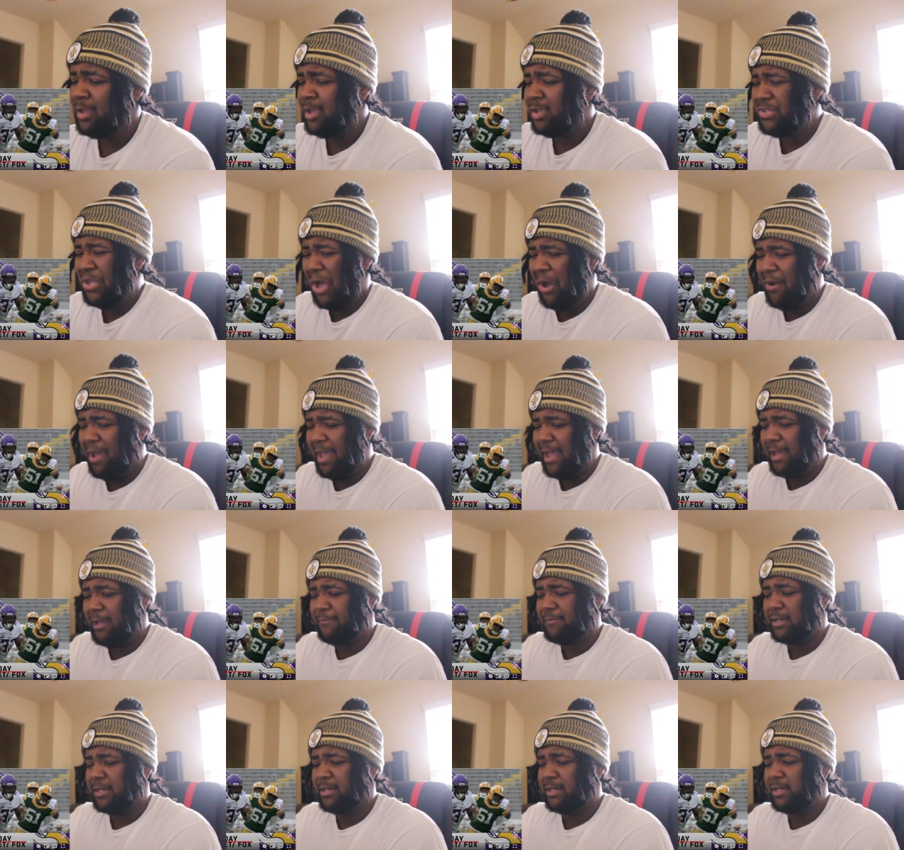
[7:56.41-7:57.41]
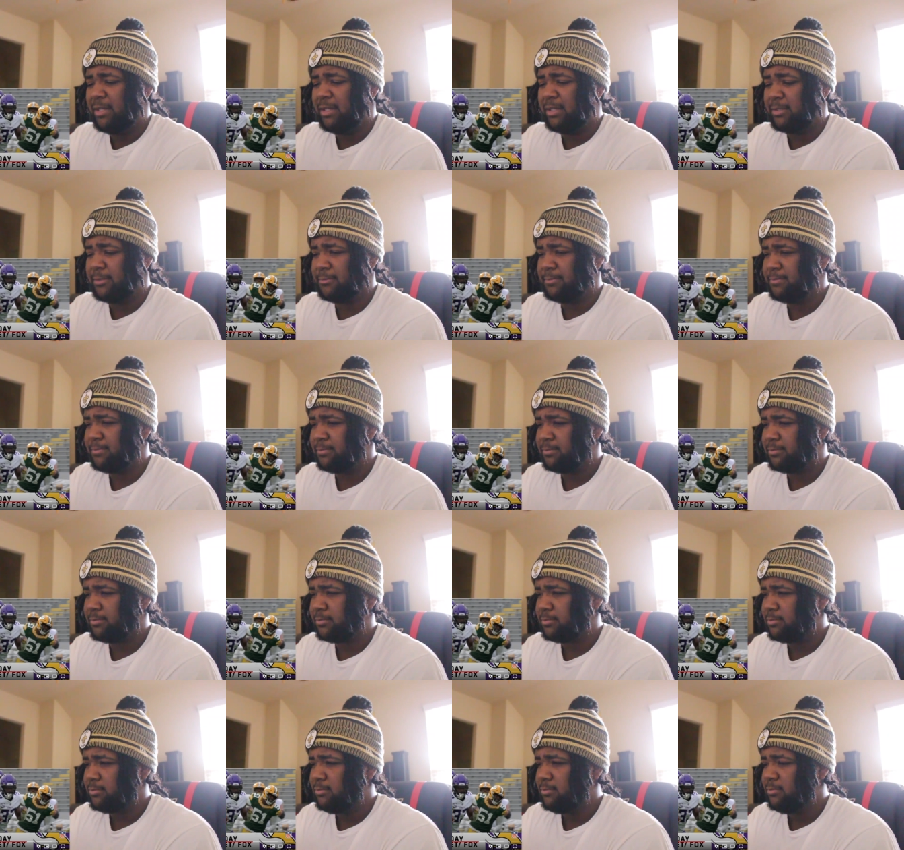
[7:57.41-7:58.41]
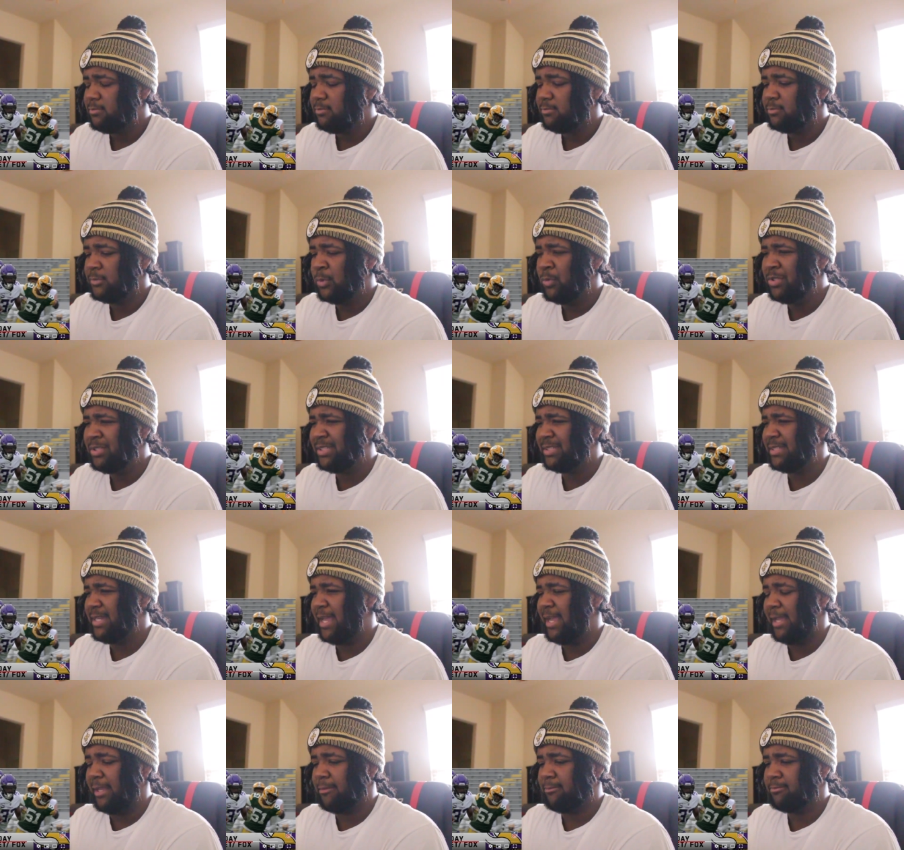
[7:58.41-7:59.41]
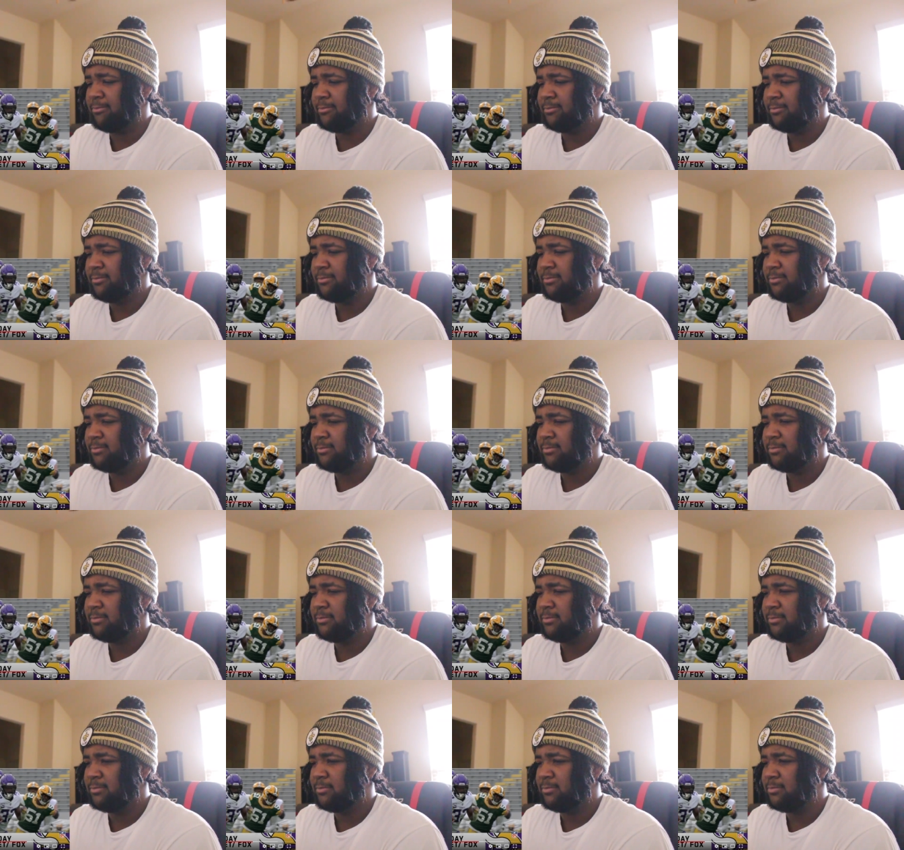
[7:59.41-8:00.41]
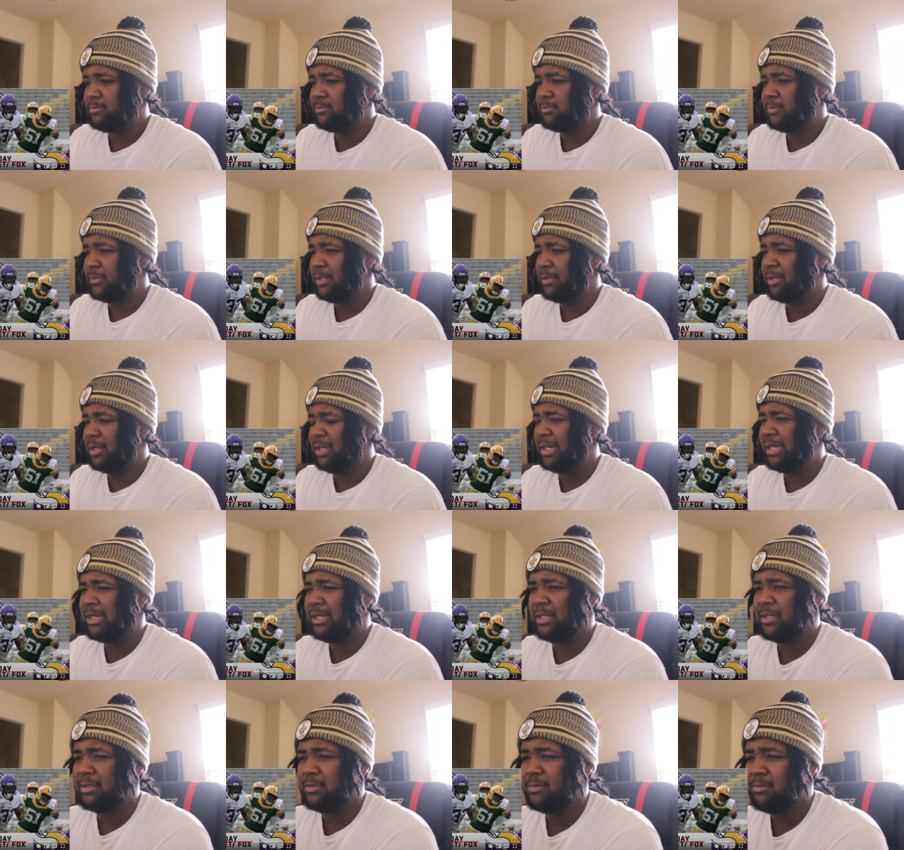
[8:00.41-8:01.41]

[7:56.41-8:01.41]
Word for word: Y'all have uh what's his name? Uh